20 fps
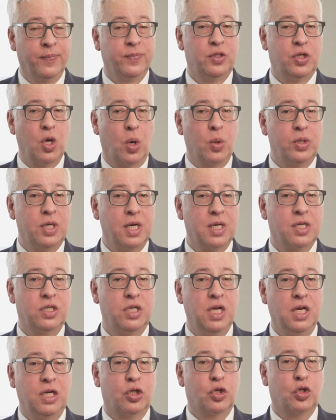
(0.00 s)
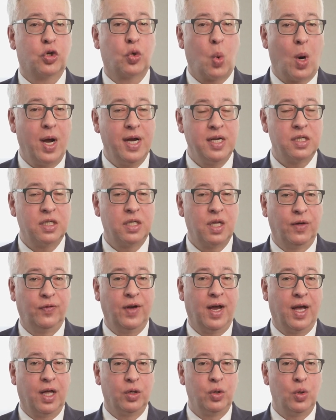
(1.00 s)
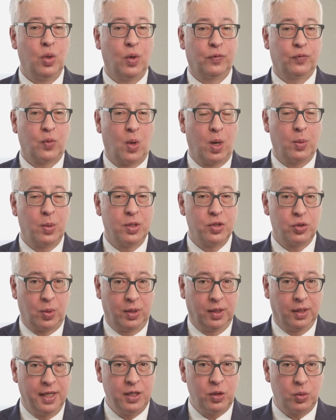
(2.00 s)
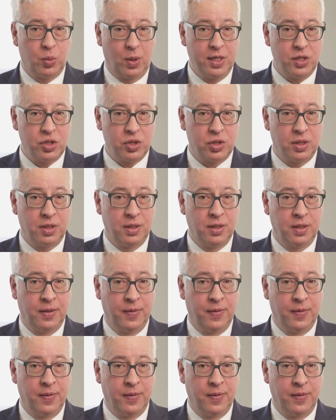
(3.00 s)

don't exceed twice the value of what was relinquished.